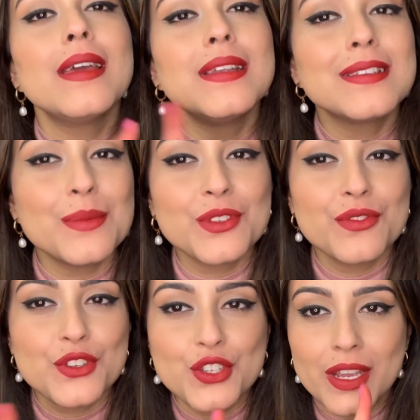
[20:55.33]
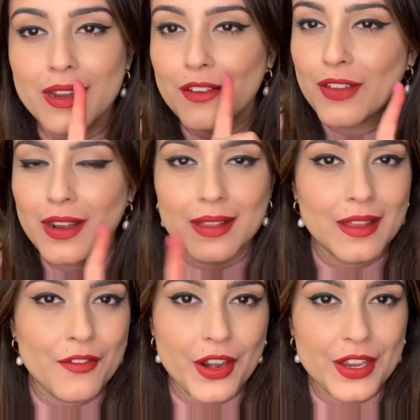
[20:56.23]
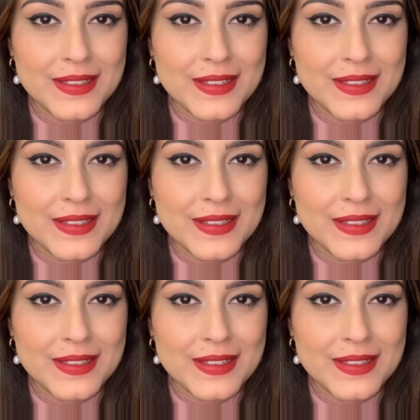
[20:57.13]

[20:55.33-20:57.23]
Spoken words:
In terms of the shade, I feel like they're very